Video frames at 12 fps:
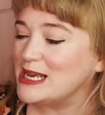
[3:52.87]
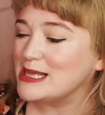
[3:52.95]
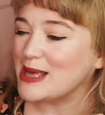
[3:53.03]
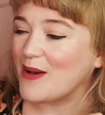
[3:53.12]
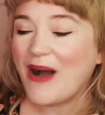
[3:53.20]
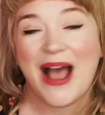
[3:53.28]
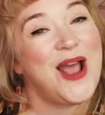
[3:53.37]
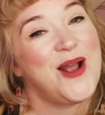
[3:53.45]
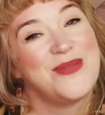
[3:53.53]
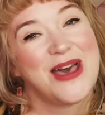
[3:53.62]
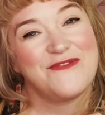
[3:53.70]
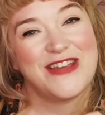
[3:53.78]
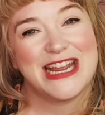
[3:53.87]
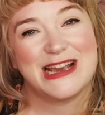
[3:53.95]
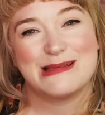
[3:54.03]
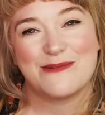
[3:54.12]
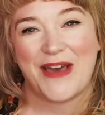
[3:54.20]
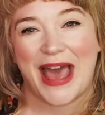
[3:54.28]
So I hope that video
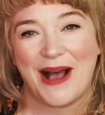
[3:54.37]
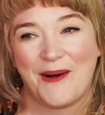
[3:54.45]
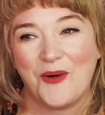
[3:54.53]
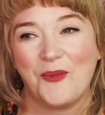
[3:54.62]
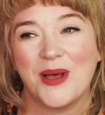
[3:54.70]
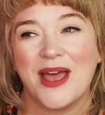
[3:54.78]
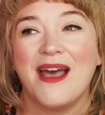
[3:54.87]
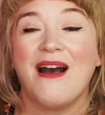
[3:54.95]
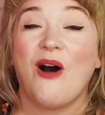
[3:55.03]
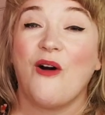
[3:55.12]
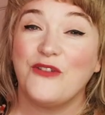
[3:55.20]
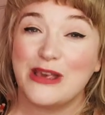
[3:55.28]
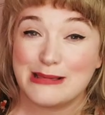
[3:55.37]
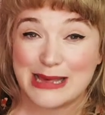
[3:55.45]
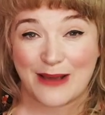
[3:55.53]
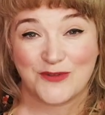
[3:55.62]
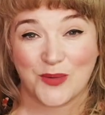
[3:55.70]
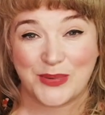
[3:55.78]
is of help. Obviously,
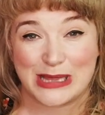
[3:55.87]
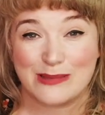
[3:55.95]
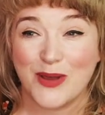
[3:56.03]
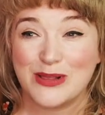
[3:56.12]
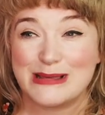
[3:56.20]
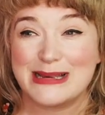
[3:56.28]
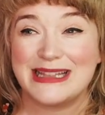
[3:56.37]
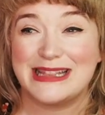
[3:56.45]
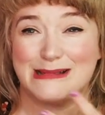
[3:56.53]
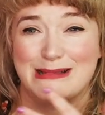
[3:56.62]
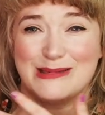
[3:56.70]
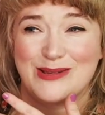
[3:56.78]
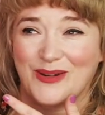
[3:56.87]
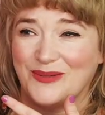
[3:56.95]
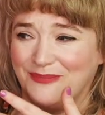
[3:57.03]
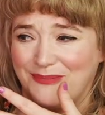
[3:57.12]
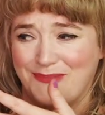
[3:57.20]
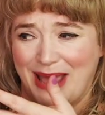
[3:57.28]
I've not been sponsored. This is
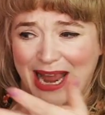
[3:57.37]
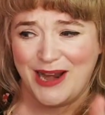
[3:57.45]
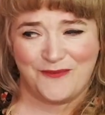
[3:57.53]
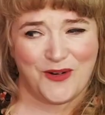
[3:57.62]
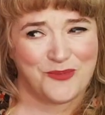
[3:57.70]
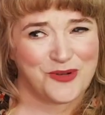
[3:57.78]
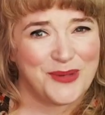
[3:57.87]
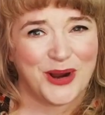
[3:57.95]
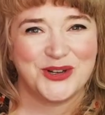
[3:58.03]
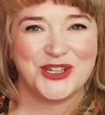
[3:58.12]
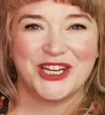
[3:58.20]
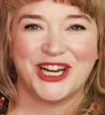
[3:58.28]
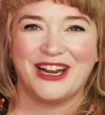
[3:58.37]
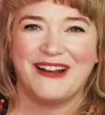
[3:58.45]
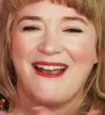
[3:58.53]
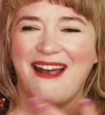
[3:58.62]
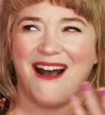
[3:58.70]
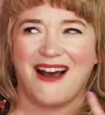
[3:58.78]
not paid for promotion.
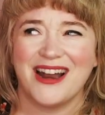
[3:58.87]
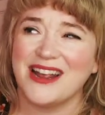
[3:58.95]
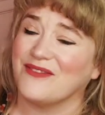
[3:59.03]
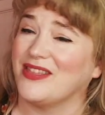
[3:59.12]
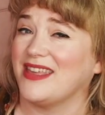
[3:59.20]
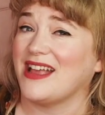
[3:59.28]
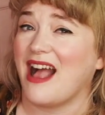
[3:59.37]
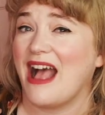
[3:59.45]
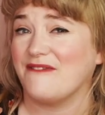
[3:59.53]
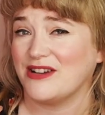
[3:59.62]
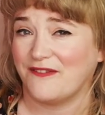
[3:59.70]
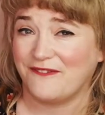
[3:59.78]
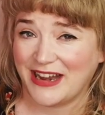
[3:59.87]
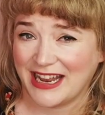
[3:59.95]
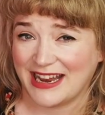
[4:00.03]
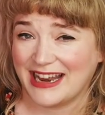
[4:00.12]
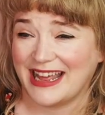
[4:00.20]
I don't even think I have an affiliate